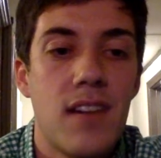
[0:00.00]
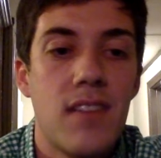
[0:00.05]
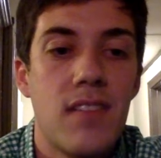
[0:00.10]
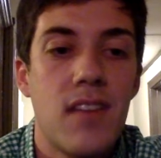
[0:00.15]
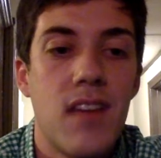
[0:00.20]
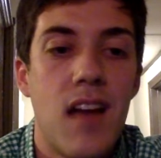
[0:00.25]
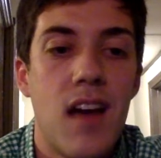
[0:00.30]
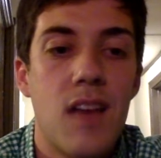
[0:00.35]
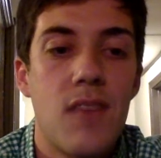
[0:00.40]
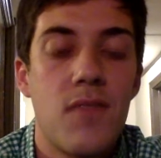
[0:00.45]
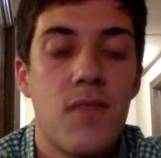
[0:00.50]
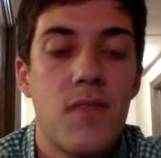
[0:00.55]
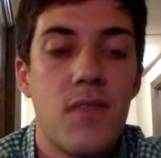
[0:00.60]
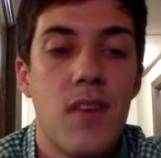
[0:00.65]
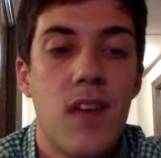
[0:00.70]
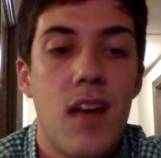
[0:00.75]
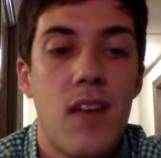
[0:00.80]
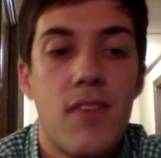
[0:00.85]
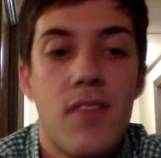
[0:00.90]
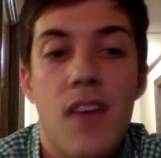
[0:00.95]
if the
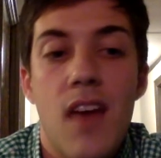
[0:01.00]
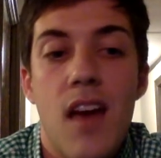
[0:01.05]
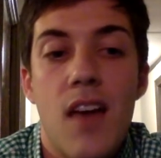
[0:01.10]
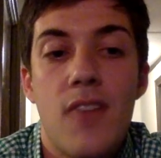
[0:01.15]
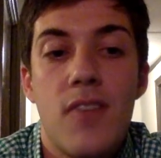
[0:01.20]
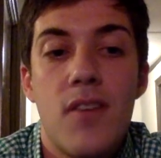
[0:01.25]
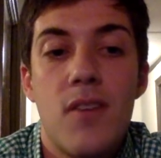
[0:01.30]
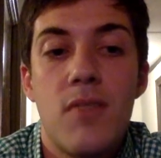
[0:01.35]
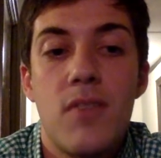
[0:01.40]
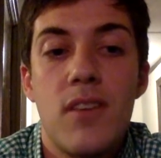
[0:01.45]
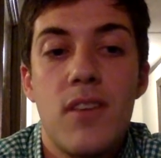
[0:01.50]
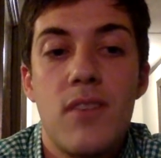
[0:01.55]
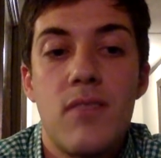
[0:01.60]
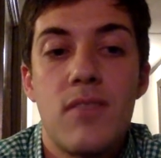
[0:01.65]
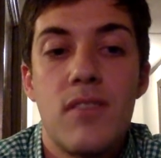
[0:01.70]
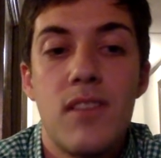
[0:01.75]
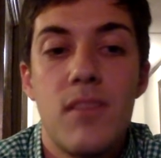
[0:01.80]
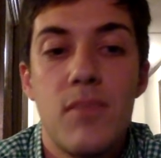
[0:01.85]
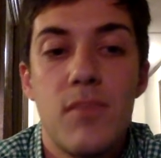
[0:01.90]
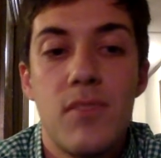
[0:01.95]
author only used
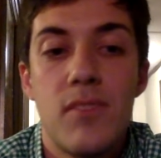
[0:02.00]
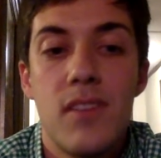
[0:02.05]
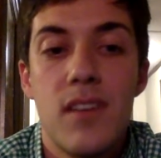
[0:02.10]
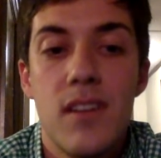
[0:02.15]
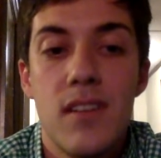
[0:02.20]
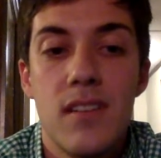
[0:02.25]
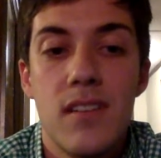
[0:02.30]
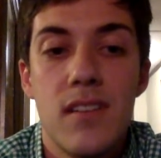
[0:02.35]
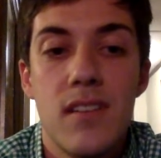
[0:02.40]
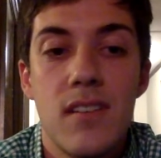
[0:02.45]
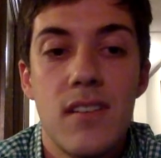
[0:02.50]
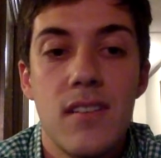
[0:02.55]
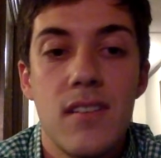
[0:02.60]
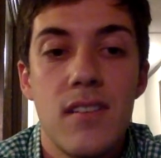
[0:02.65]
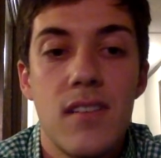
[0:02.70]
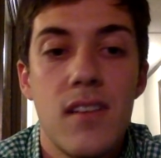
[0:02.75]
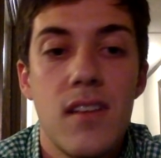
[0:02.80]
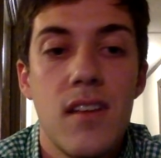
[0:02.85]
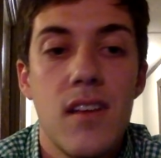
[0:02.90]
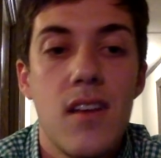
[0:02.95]
simple sentences?
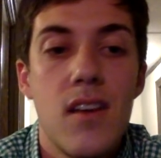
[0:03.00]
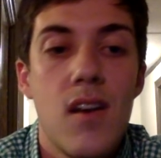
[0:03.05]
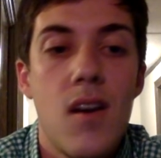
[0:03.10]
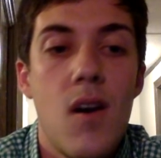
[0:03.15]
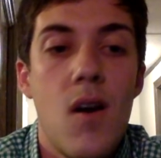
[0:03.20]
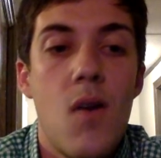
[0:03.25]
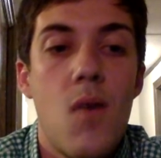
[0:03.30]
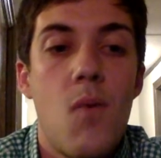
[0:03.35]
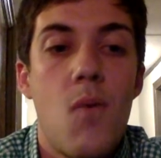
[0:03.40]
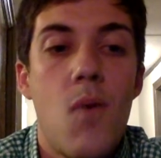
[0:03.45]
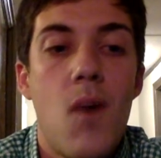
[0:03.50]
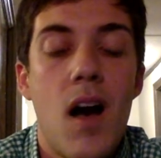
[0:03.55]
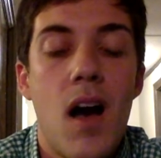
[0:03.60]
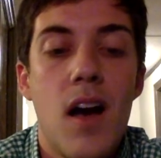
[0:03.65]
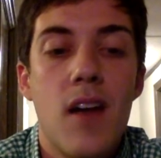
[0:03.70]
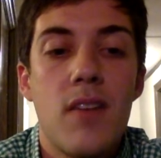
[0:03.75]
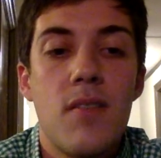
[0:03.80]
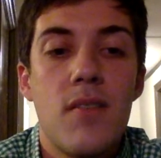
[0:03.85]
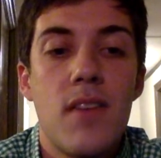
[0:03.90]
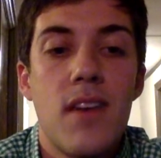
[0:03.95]
Why
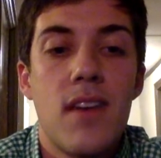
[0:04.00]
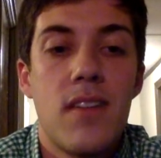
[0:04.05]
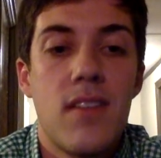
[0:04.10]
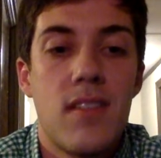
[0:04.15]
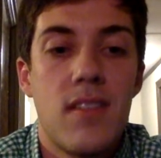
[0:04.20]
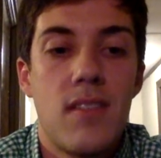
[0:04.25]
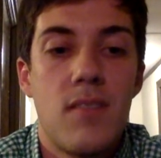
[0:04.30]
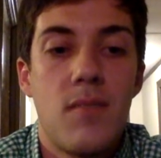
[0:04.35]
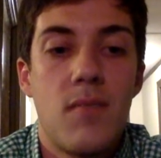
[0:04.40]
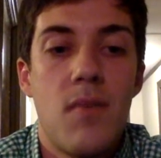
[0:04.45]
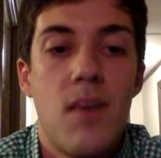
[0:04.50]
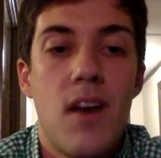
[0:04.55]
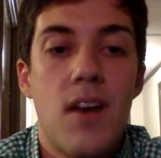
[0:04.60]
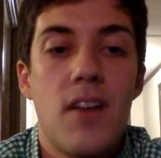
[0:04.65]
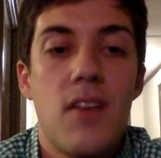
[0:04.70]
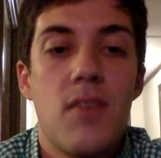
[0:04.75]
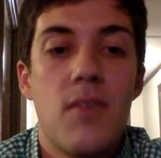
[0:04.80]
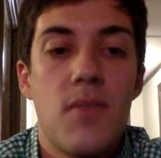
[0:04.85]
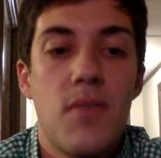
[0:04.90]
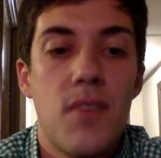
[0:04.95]
do
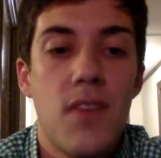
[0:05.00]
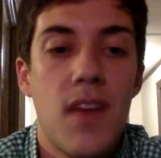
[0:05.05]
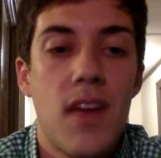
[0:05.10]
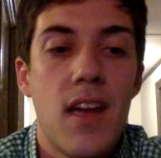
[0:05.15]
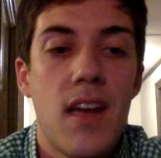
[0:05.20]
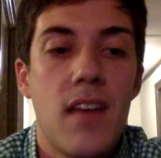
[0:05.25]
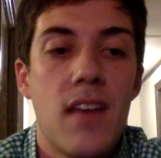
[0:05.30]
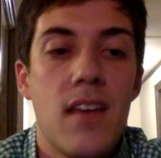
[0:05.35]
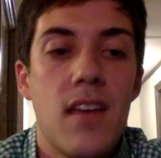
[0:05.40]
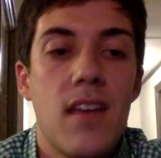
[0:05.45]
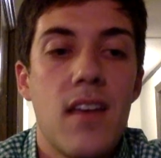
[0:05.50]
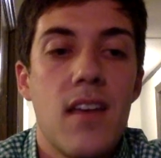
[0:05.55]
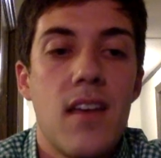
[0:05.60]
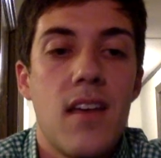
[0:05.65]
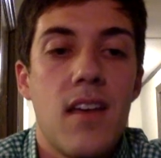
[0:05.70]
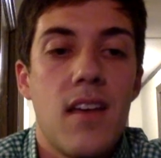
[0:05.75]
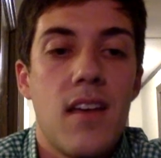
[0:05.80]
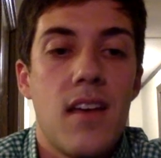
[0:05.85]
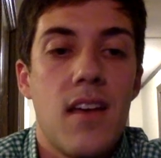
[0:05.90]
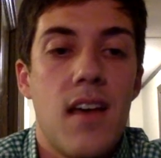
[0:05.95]
you think
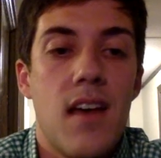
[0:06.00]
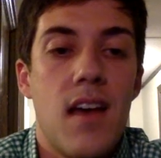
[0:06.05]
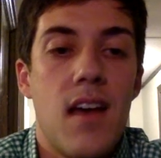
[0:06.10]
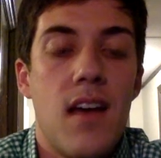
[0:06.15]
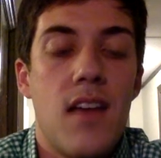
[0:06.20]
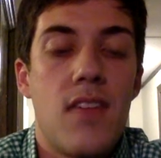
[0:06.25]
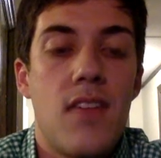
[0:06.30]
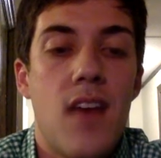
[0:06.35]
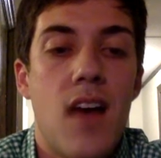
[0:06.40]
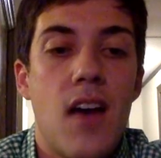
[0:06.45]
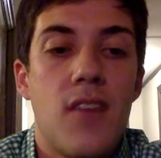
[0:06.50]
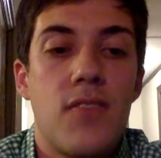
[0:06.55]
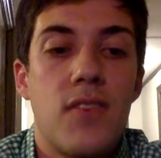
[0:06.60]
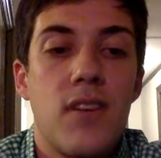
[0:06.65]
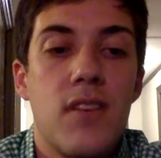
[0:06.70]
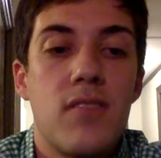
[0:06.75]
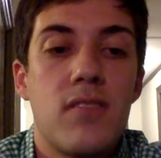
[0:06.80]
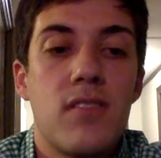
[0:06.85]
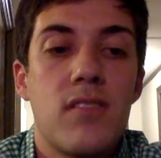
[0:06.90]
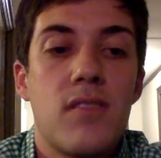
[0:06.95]
the author
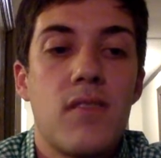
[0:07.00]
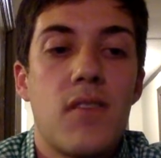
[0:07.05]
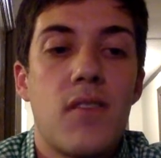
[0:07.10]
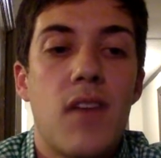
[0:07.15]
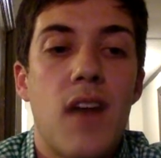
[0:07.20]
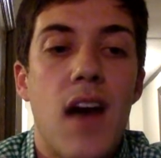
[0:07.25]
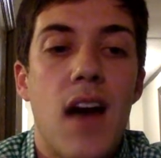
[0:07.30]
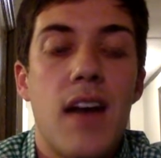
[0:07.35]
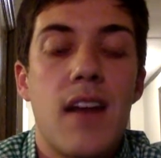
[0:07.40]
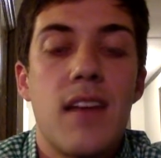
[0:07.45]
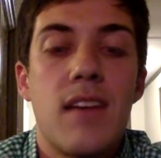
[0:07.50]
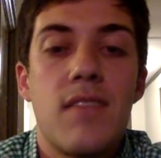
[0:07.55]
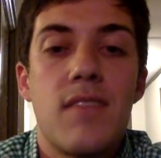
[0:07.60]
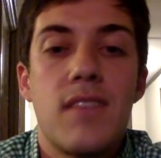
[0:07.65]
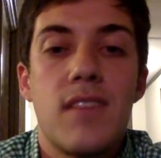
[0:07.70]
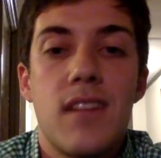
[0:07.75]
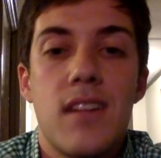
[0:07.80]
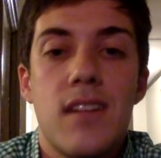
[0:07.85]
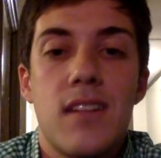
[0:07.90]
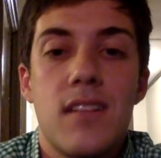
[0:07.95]
uses a variety of
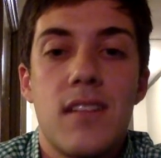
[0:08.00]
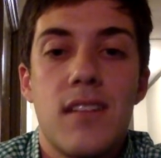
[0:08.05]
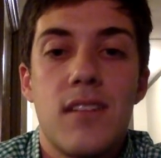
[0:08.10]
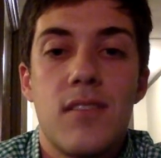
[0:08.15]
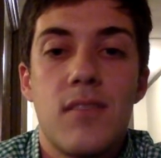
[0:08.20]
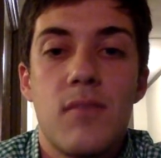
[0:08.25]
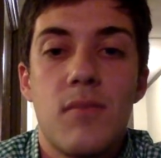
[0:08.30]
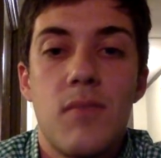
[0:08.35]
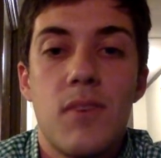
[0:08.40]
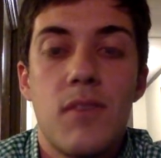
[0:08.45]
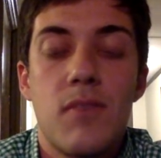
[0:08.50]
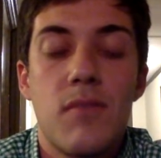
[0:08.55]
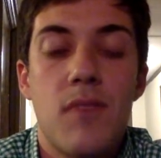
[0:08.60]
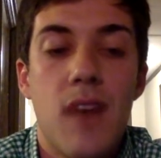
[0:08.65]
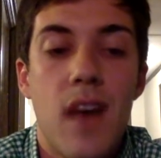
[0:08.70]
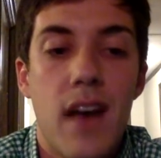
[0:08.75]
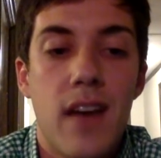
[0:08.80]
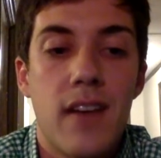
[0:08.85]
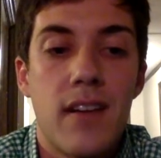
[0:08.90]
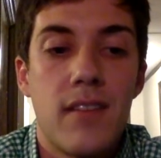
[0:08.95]
sentences when
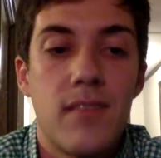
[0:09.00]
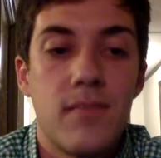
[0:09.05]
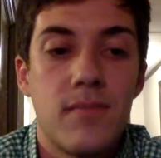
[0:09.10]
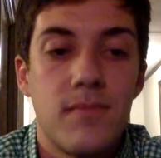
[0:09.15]
writing?